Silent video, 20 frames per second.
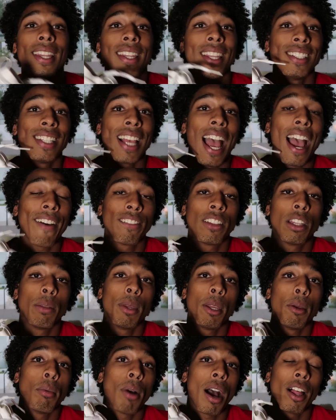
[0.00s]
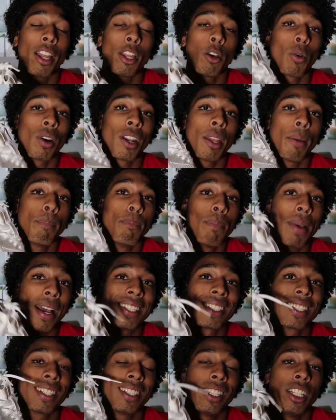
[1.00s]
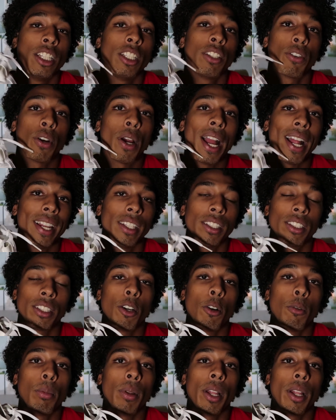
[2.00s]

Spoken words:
these have to be probably one of the best cleats for any skill